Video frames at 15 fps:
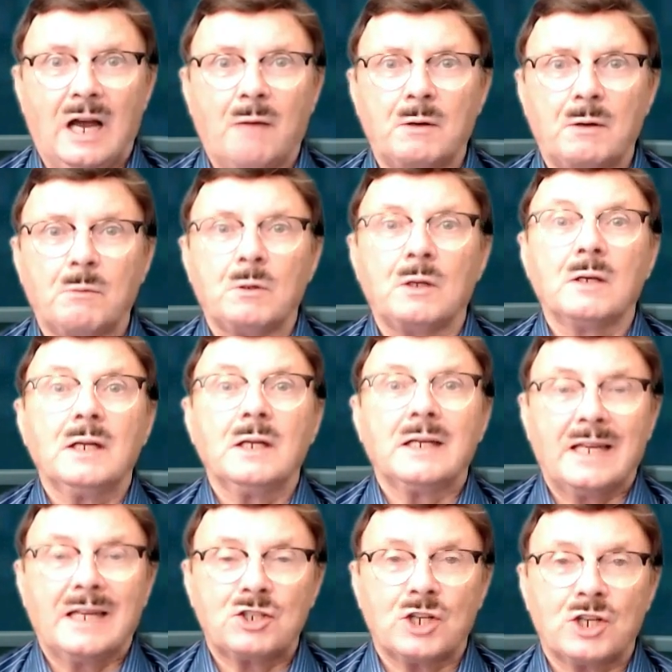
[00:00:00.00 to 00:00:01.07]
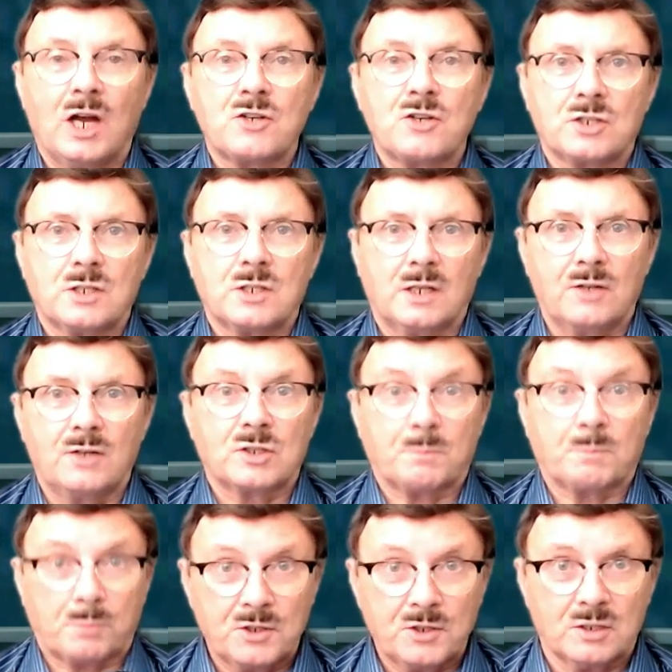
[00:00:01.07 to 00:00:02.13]
And we will lay charges against
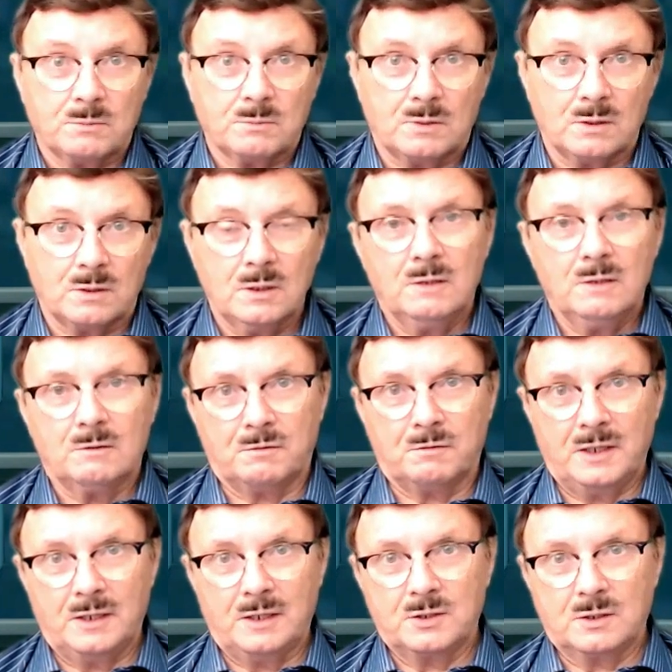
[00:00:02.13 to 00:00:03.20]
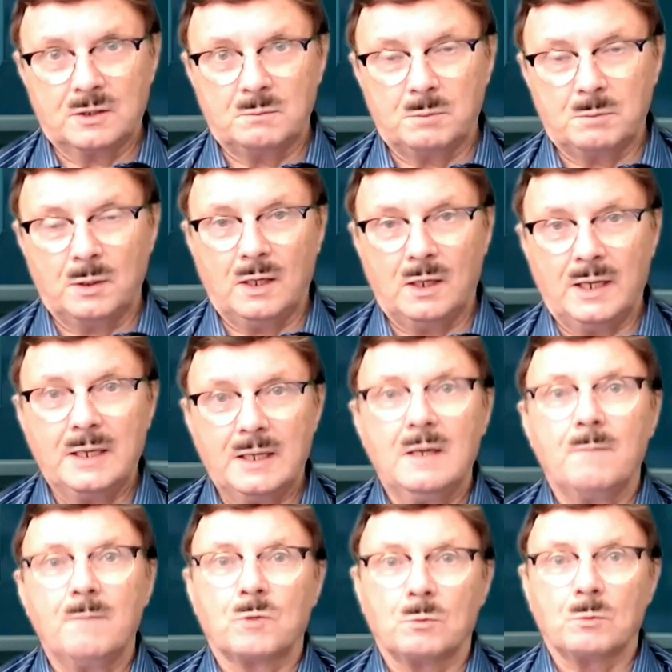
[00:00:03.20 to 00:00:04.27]
the principal for failing to comply
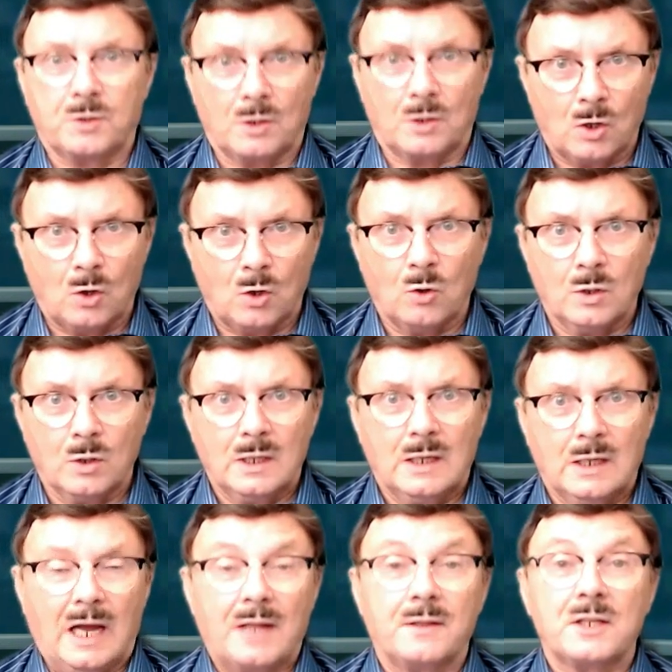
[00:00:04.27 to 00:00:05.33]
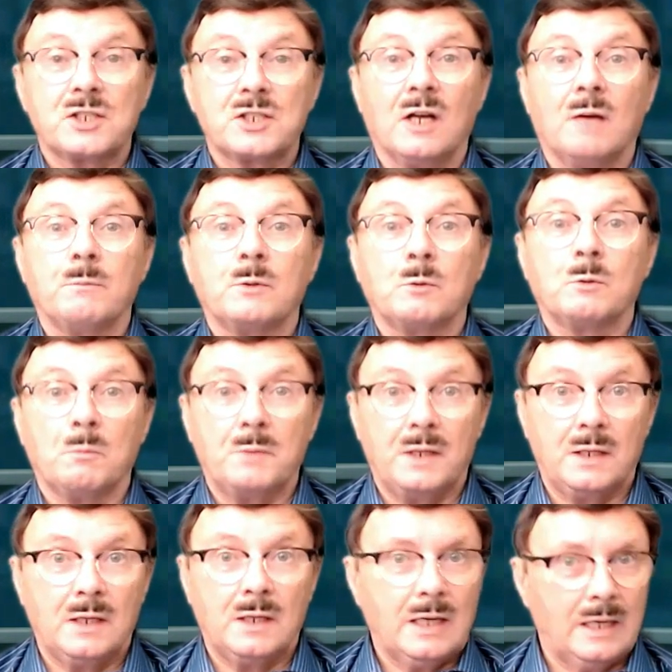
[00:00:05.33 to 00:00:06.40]
with the law. And this time it will
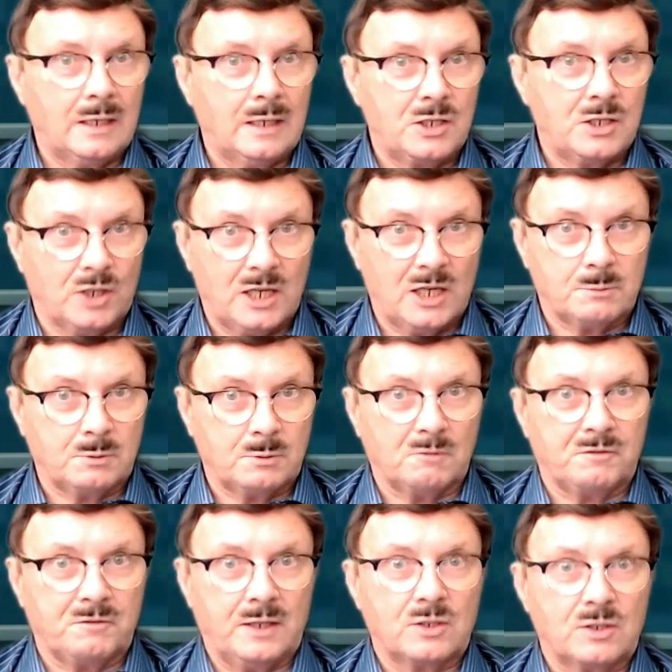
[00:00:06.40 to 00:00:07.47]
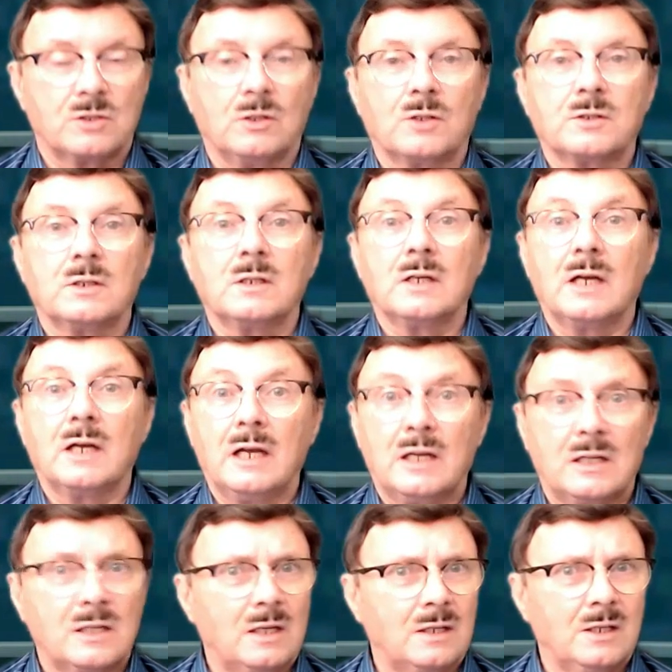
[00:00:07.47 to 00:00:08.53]
be an indictable offense, not
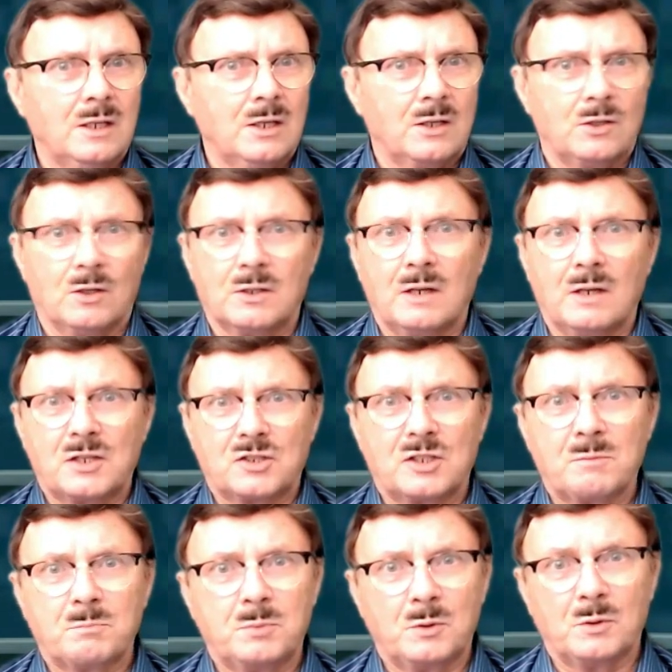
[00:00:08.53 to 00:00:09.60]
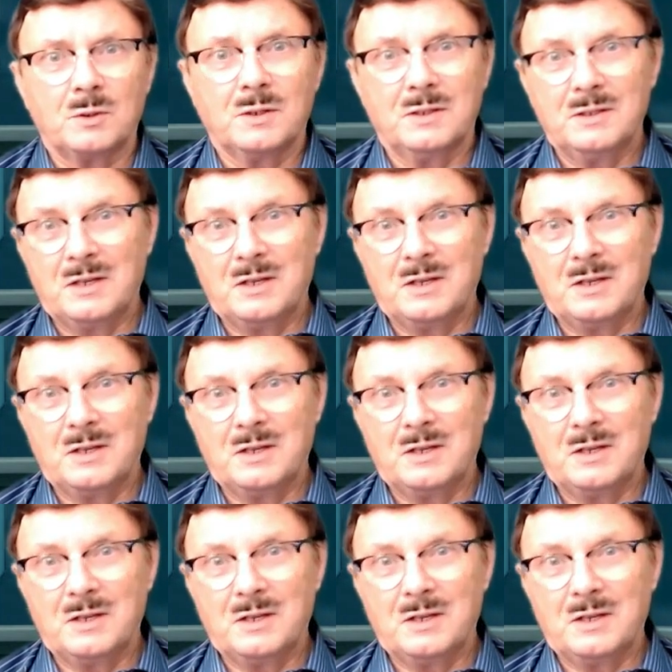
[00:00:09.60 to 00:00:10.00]
a simple